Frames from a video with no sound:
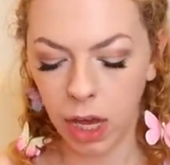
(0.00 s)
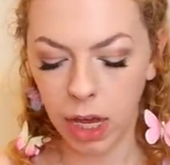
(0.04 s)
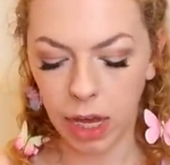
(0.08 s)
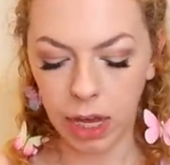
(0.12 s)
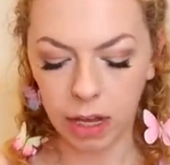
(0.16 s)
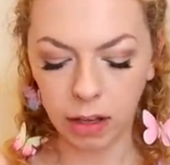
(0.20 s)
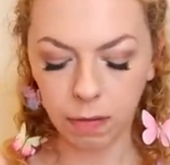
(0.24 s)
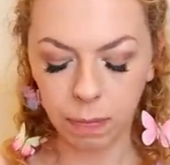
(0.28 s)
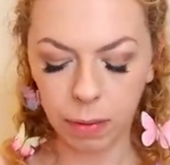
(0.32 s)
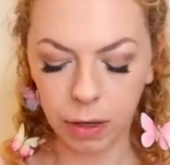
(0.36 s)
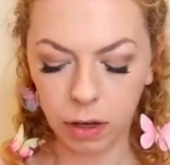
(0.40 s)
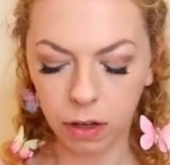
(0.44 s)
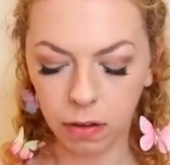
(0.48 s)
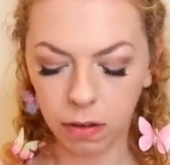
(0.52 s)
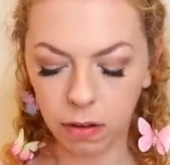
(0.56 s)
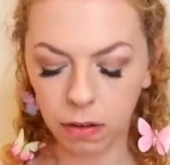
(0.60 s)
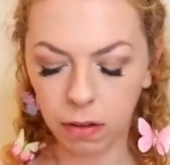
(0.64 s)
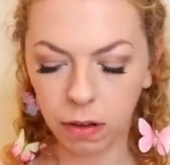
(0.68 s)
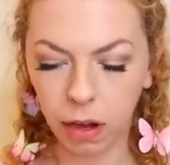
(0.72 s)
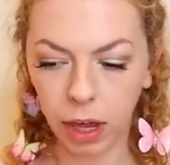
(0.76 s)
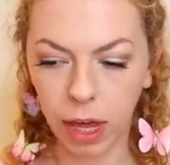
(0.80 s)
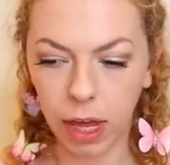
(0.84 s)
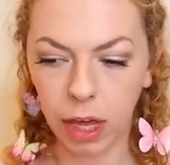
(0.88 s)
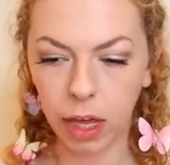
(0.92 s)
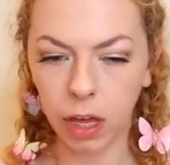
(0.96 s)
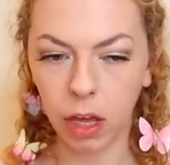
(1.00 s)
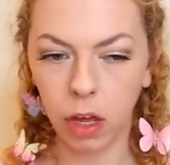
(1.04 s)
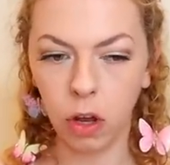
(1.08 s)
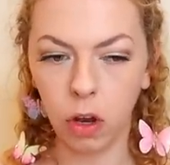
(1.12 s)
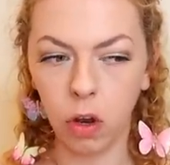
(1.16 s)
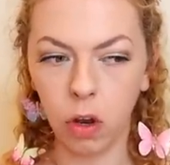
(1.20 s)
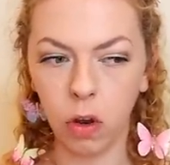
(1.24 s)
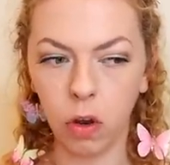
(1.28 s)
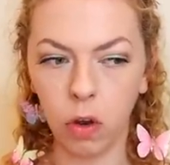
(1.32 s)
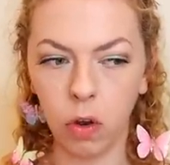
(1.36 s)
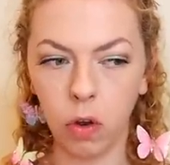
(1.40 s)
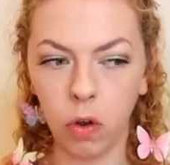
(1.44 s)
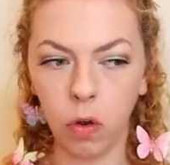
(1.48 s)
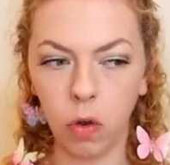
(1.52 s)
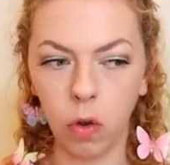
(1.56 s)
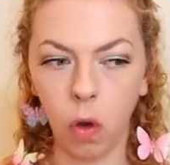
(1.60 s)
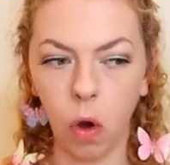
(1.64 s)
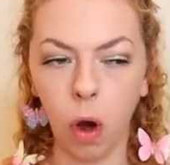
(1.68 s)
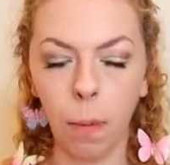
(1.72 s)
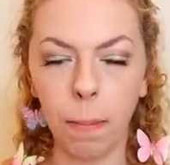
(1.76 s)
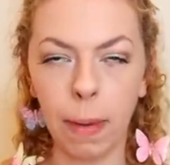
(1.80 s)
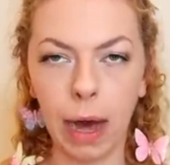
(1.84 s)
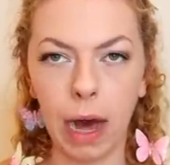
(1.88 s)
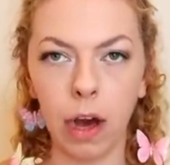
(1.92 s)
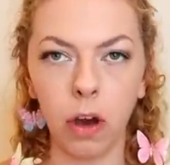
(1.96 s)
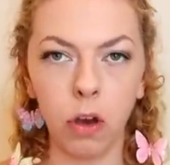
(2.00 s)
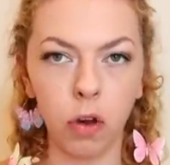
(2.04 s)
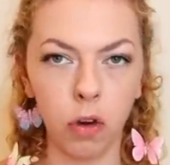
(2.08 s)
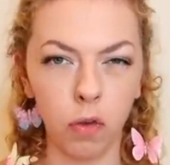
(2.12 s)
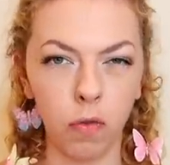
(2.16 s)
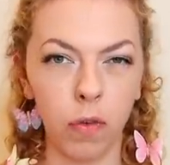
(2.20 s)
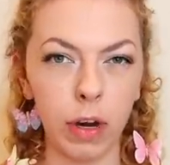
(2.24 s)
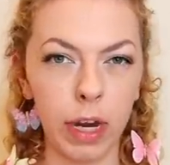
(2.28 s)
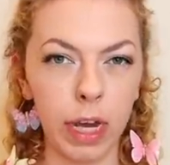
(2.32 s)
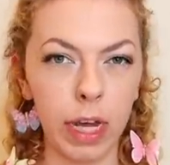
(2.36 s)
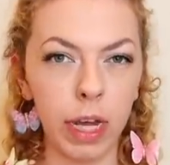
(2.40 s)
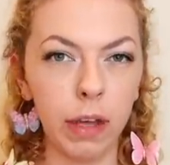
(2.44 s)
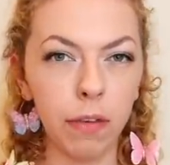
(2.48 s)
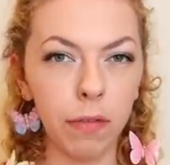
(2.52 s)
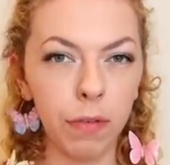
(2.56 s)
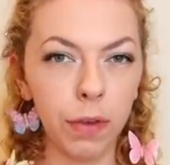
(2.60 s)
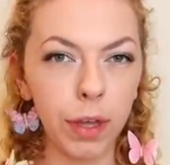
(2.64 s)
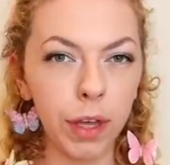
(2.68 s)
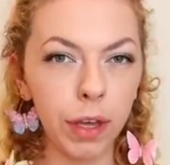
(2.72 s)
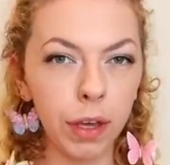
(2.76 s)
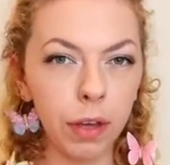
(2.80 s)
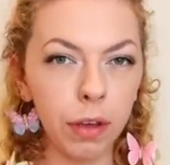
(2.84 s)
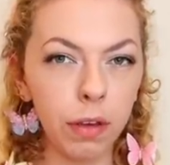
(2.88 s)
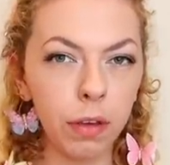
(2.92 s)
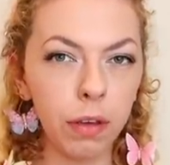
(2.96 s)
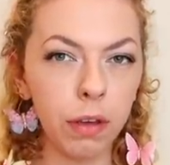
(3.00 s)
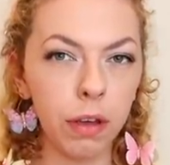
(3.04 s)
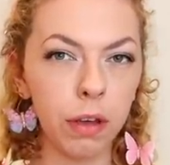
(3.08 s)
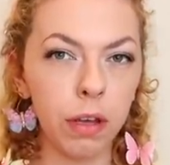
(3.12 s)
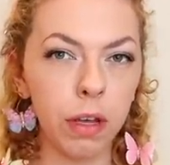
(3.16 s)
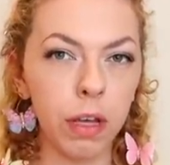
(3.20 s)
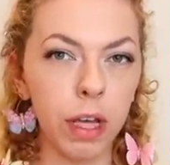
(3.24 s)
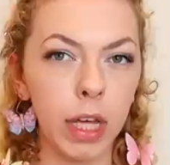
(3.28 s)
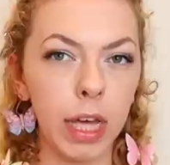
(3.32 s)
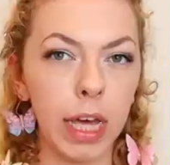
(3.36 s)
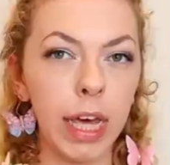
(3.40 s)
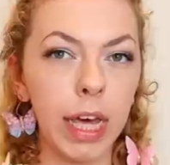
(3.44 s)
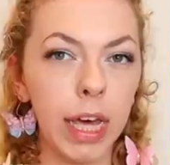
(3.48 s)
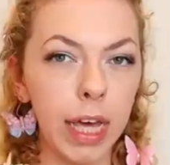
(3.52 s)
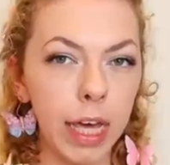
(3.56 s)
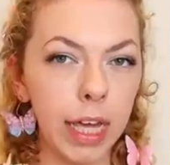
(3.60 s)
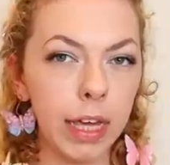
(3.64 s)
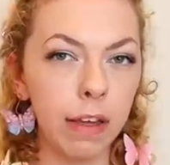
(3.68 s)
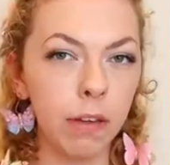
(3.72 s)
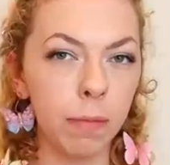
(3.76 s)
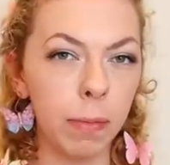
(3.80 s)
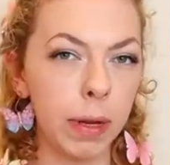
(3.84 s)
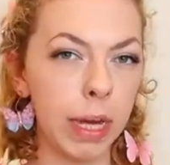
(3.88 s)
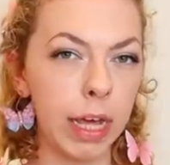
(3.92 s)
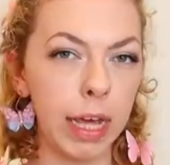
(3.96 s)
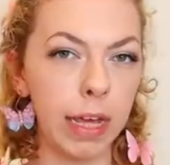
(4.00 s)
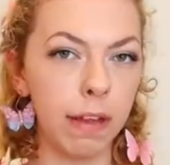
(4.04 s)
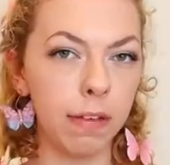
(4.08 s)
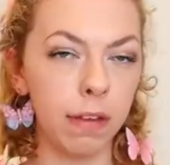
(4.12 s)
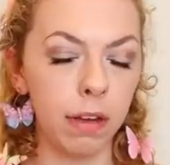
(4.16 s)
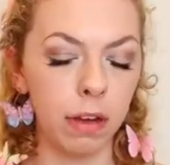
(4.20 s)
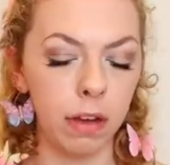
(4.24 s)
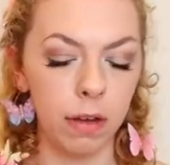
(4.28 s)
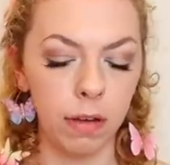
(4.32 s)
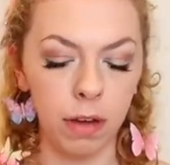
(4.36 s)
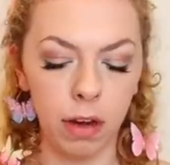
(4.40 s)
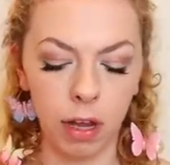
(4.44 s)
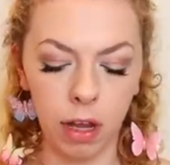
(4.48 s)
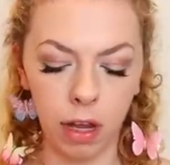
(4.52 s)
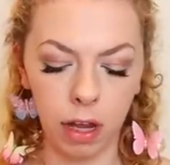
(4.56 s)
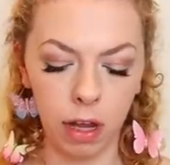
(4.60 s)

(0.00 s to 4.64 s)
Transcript: it's because it's like not about career for you. It is, but it isn't.